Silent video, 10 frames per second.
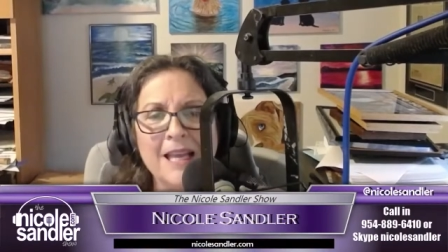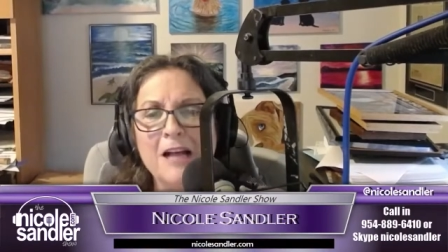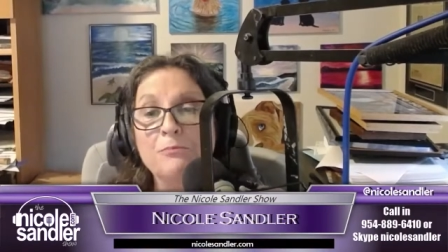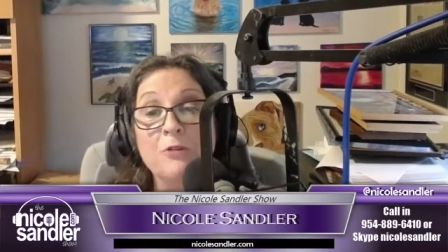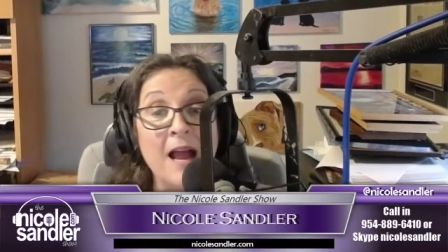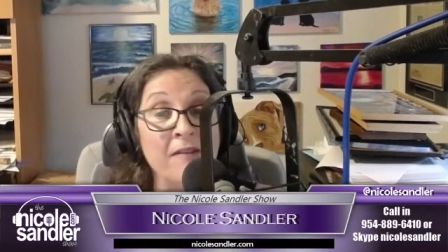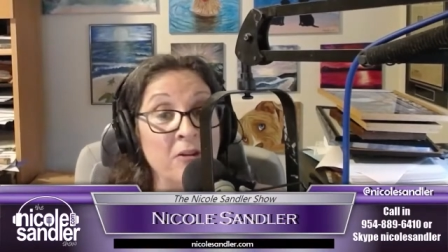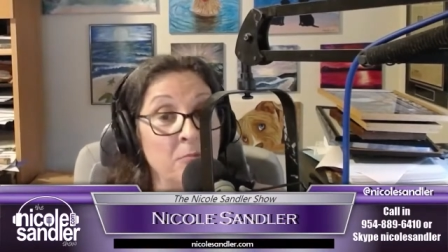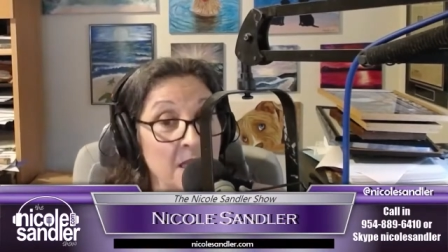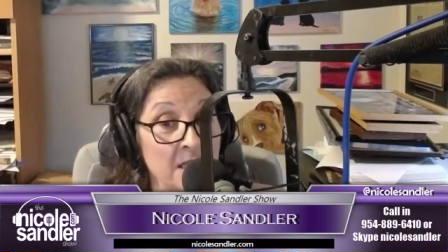He held
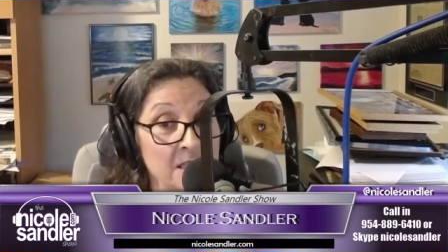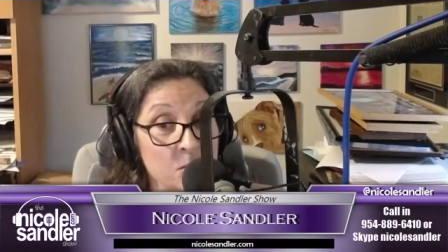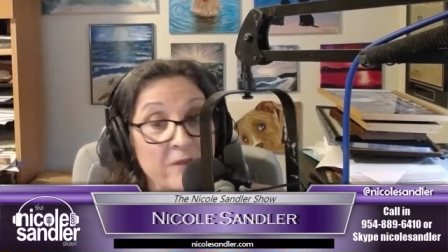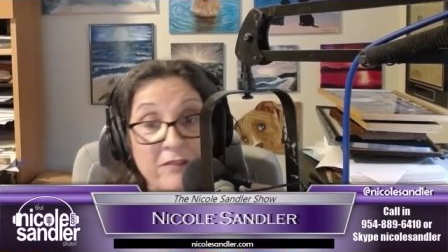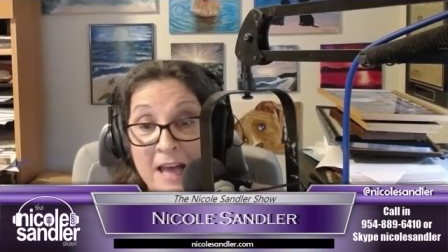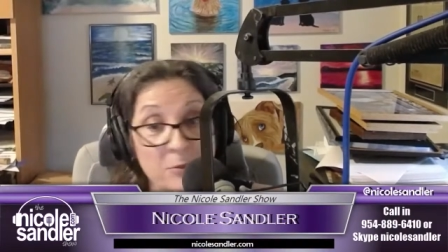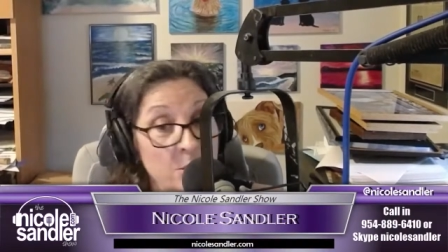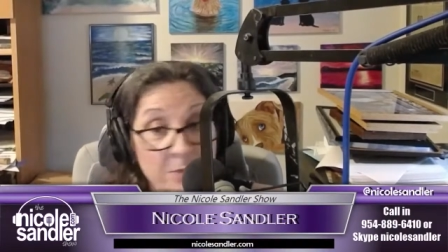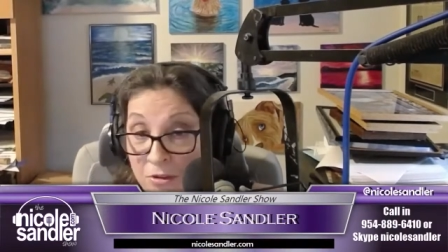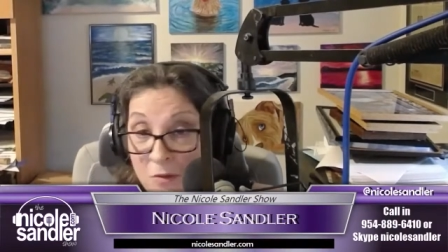private meetings with
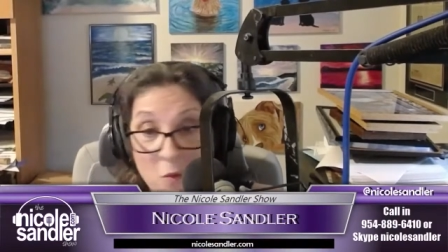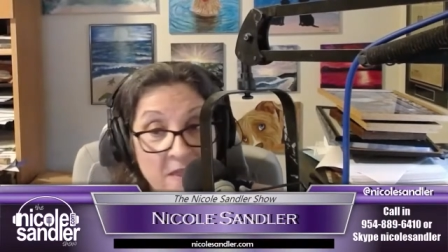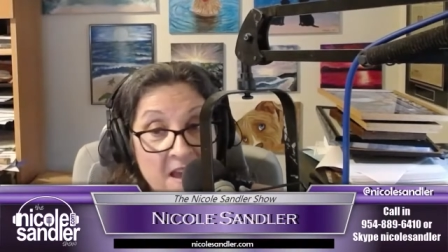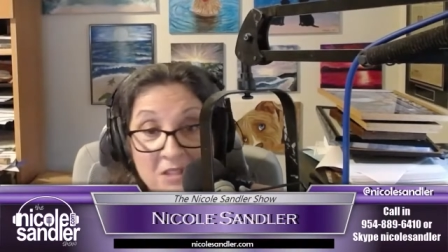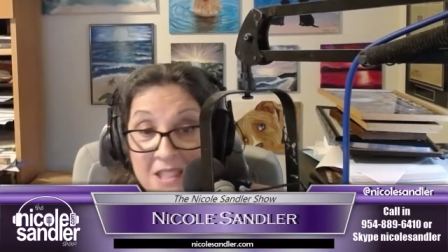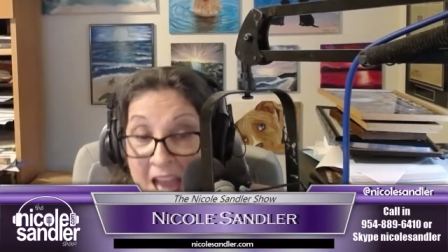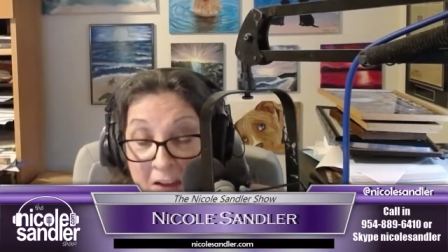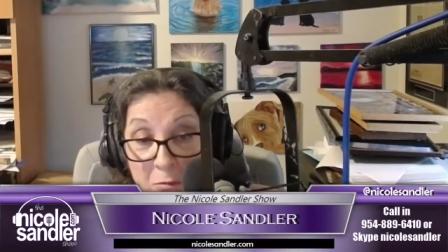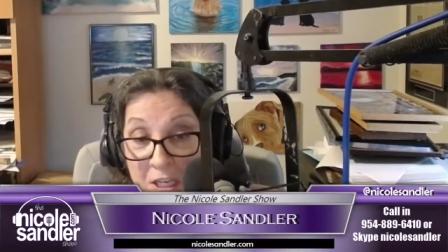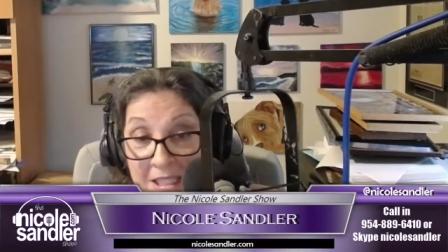Vladimir Putin without
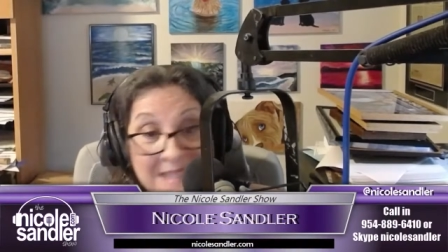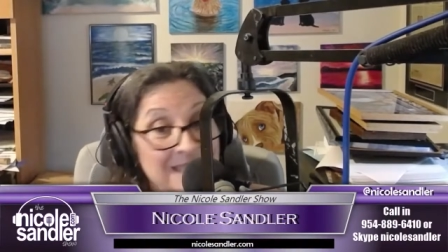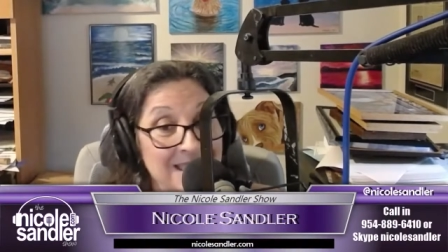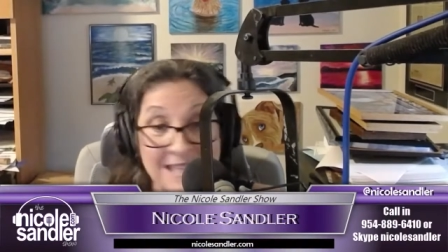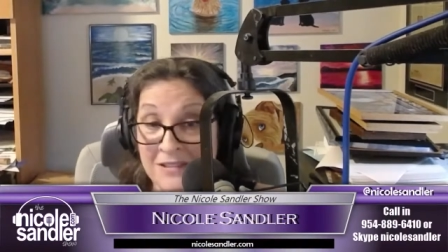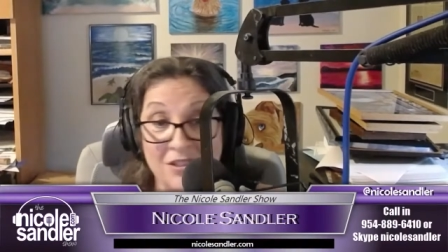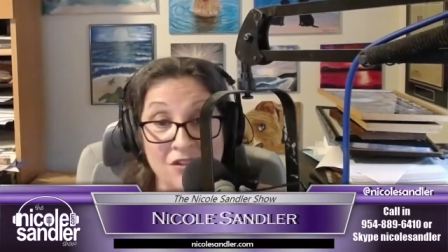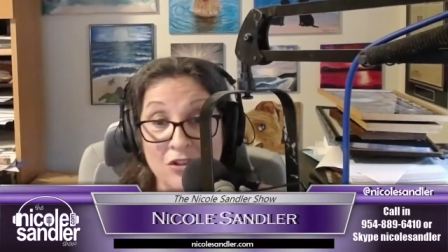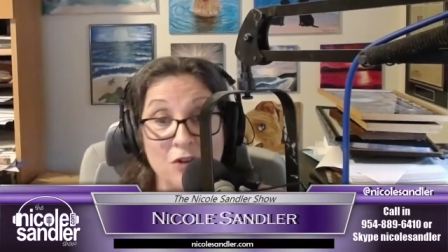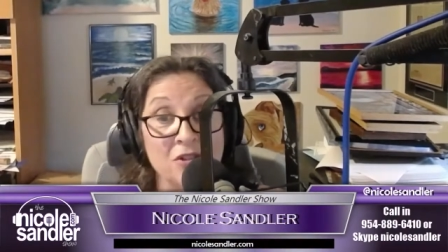staff present, didn't
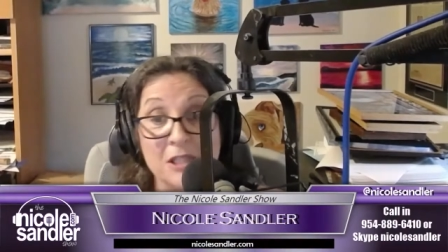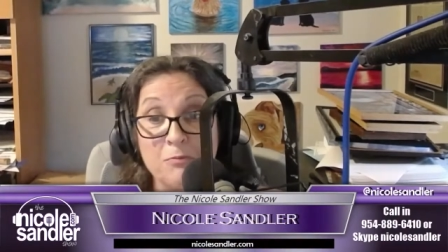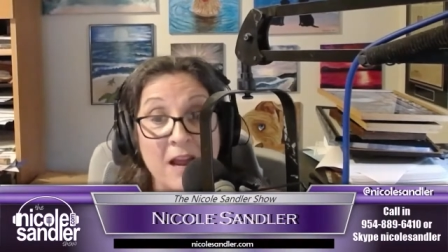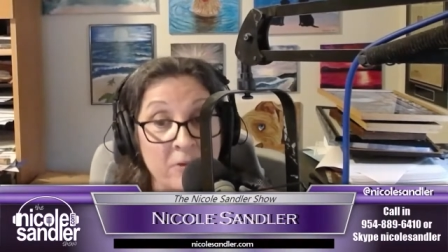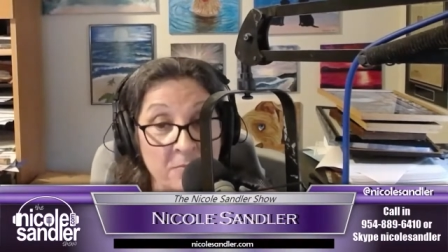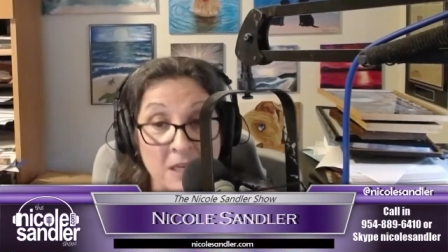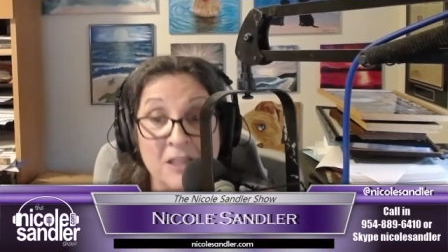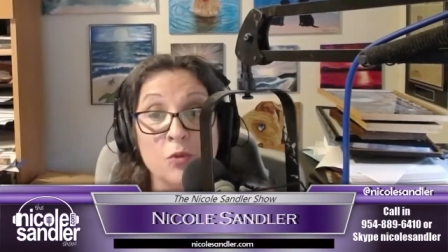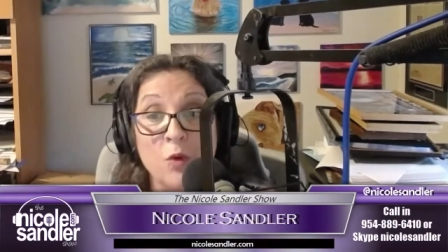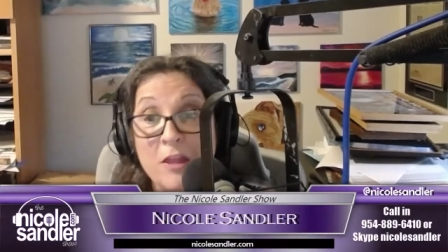disclose his private
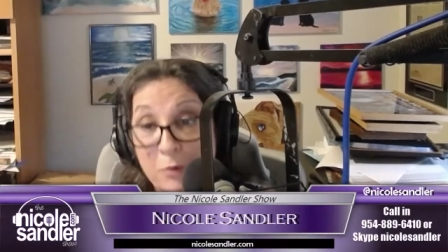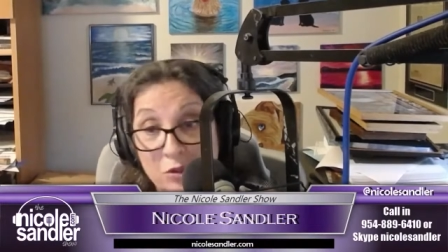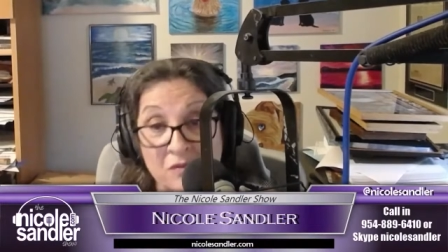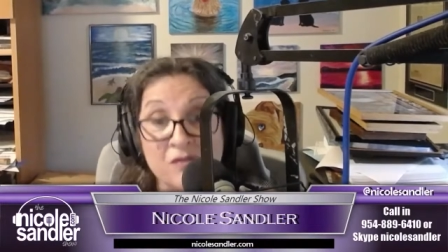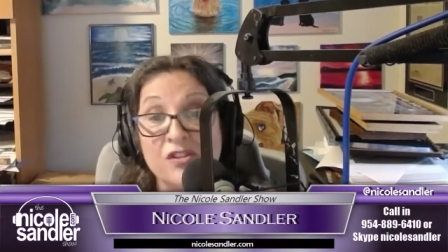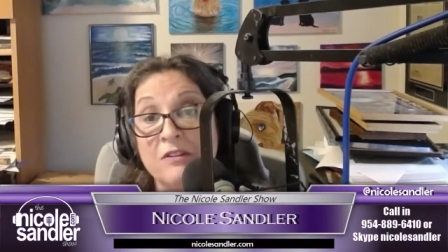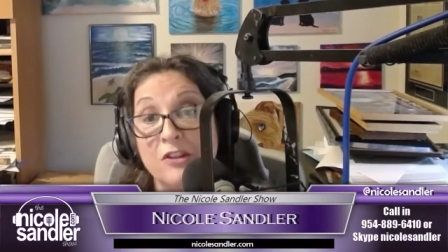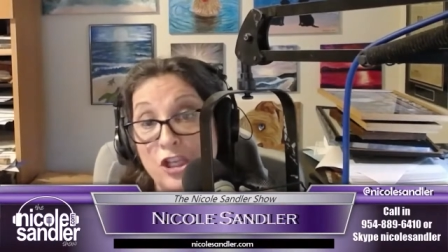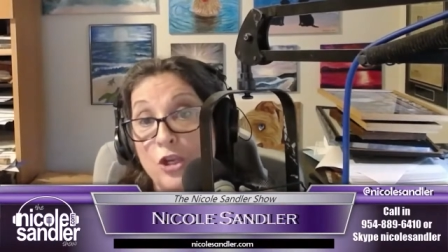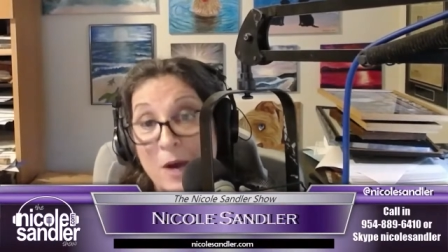meetings with Putin so
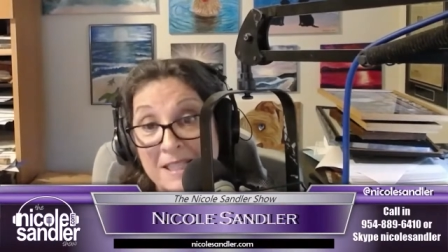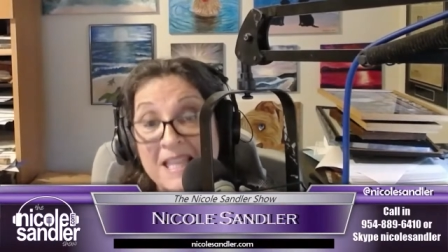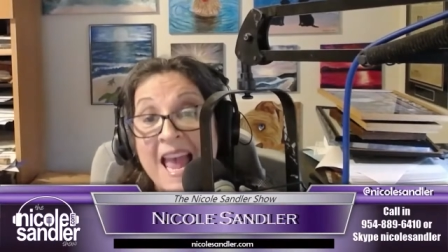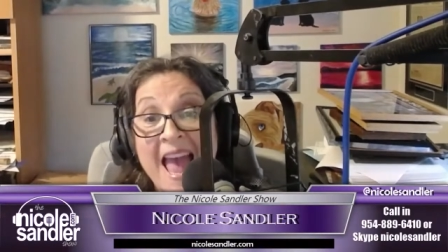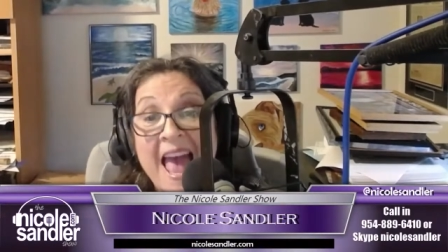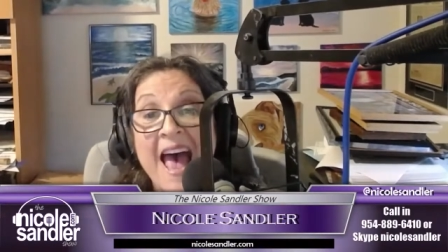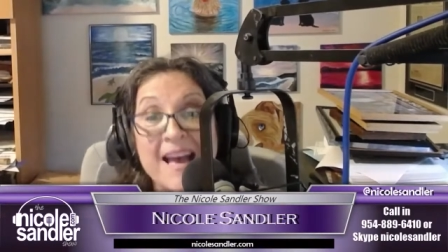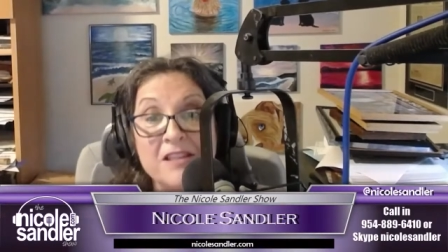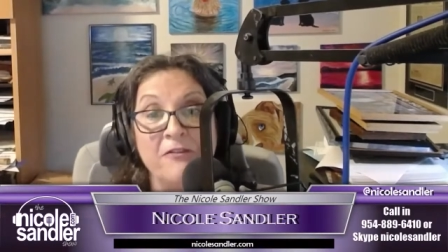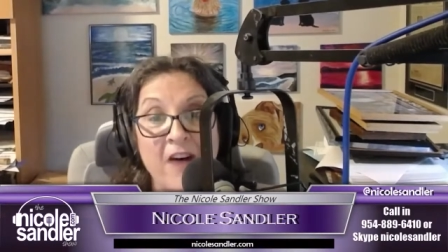that the U.S.
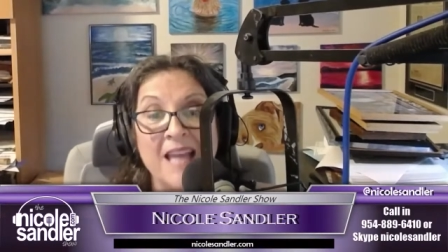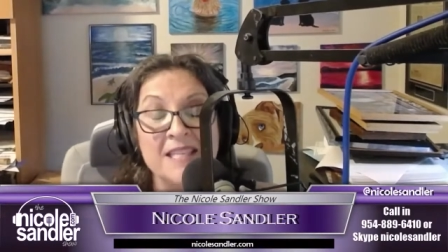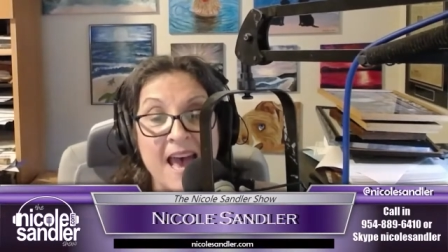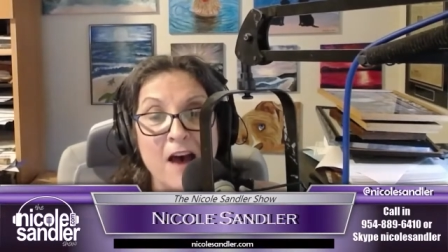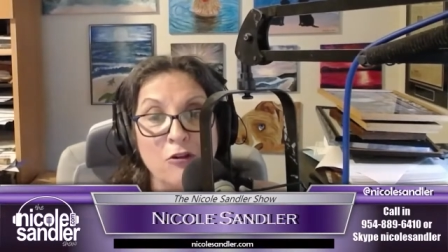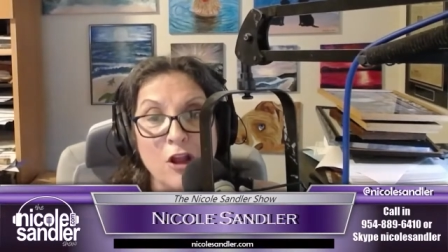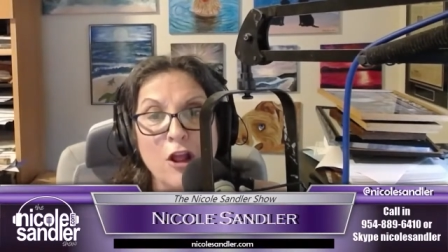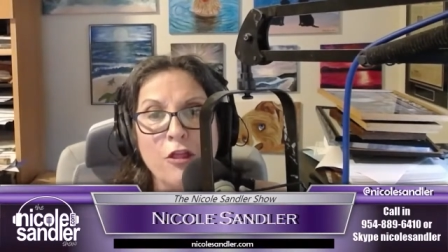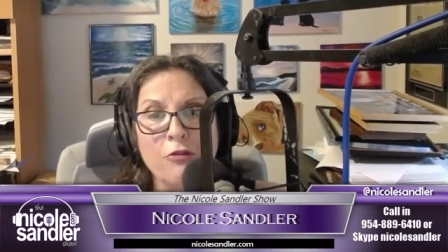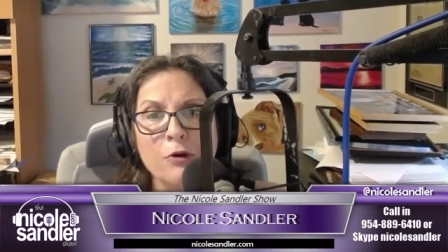had to find out
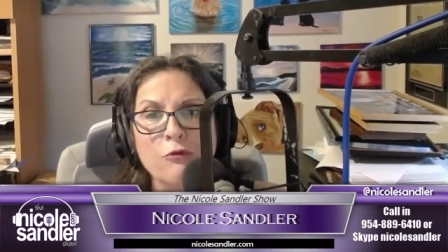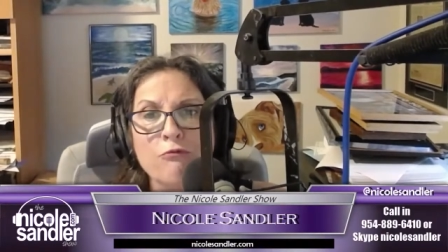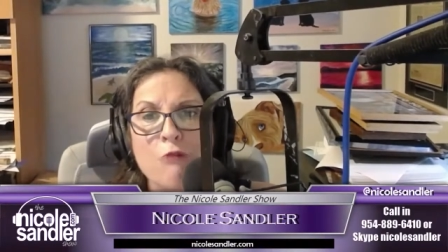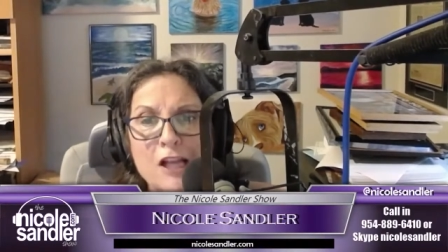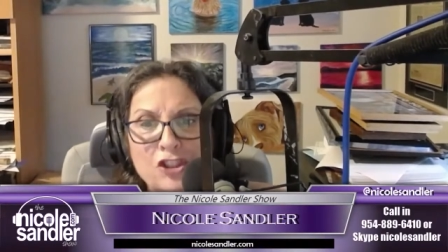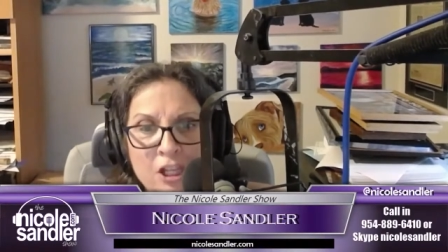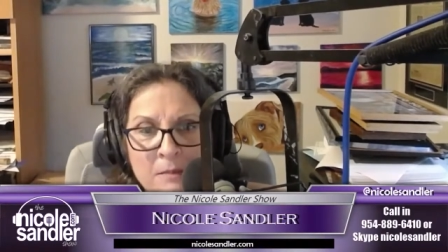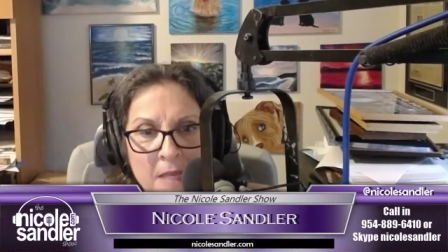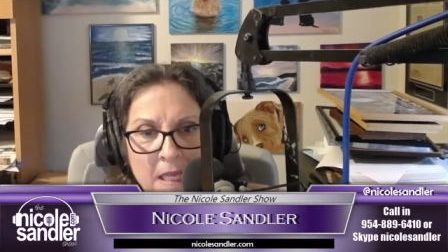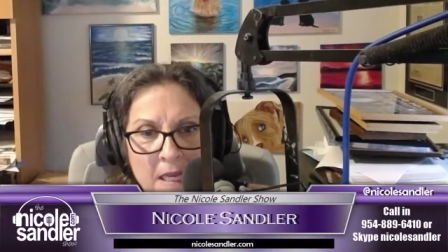through
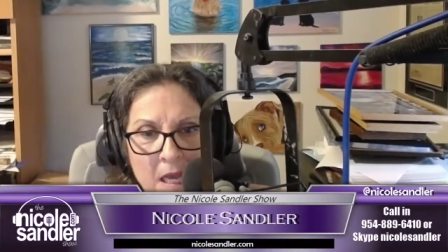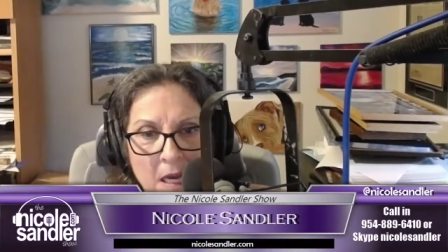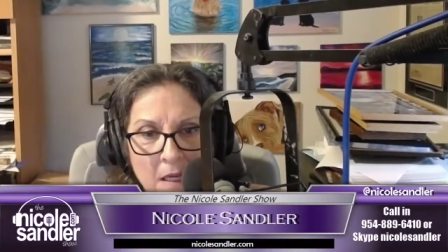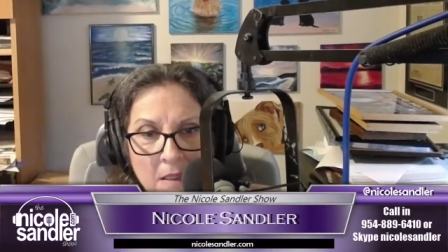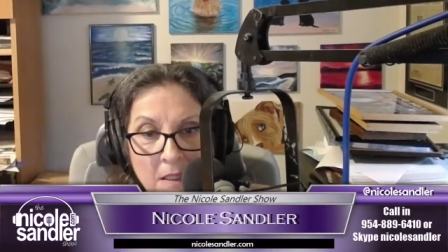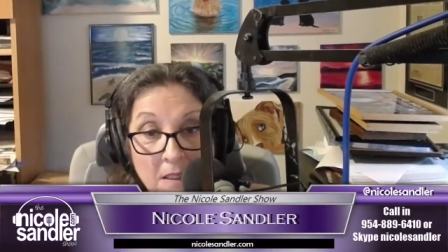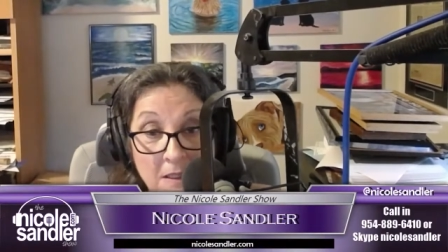Russian media.